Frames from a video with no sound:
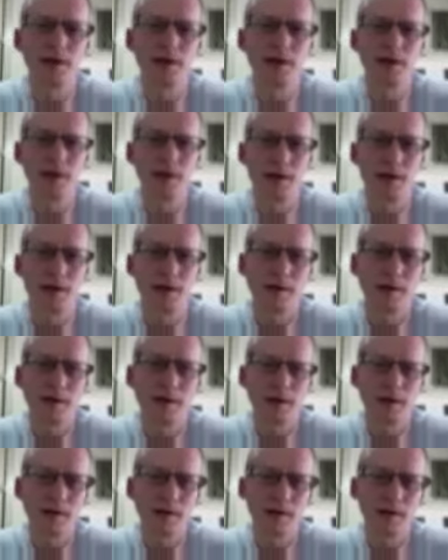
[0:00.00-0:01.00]

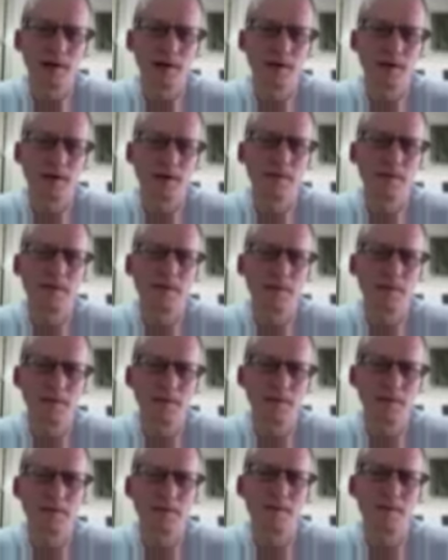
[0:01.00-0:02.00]

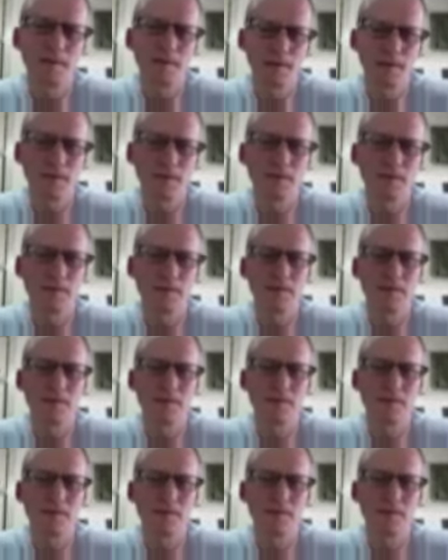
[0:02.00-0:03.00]

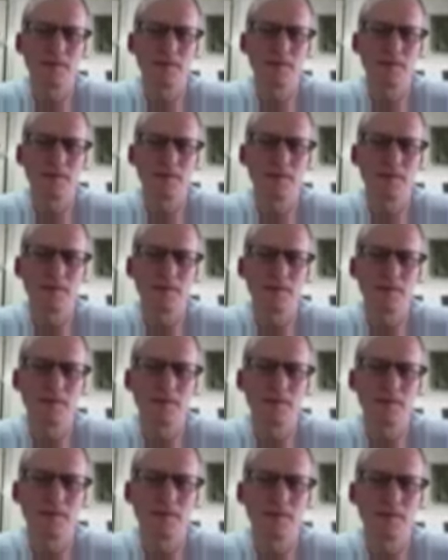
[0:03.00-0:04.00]

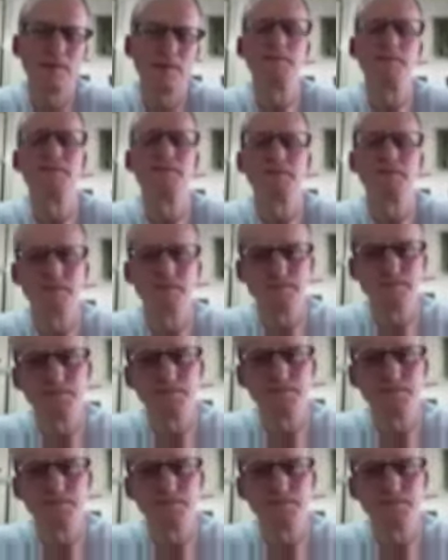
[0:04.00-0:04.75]
No words are spoken by the person on screen.